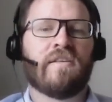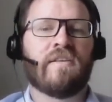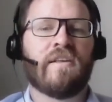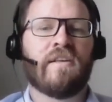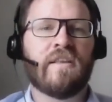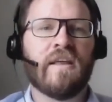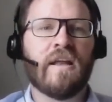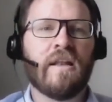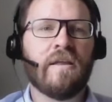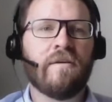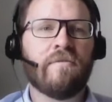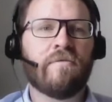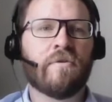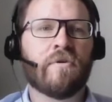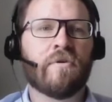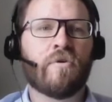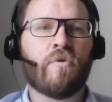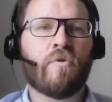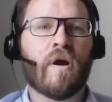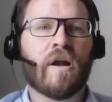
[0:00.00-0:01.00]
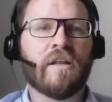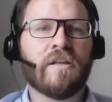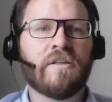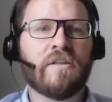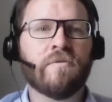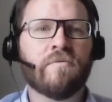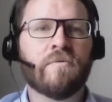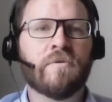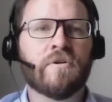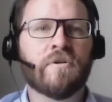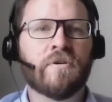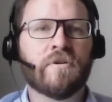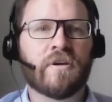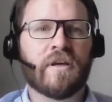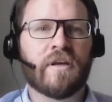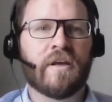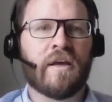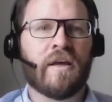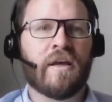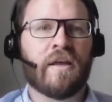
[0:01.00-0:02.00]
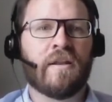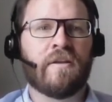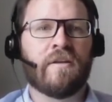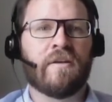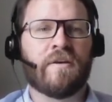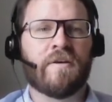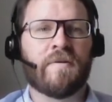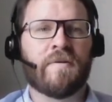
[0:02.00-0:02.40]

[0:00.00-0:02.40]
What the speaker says: they deliver quality work and